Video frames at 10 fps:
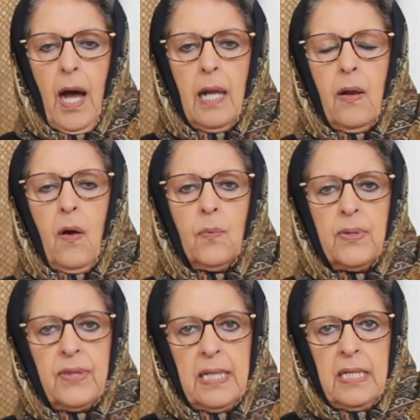along
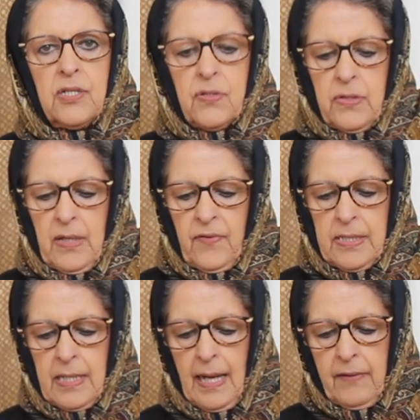with the history of
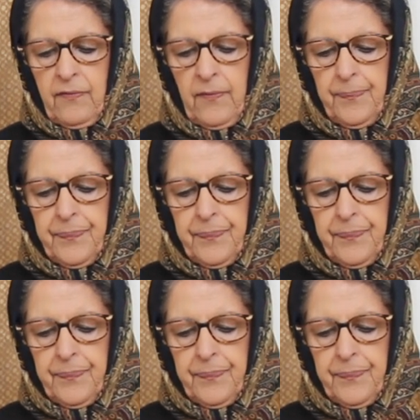his life.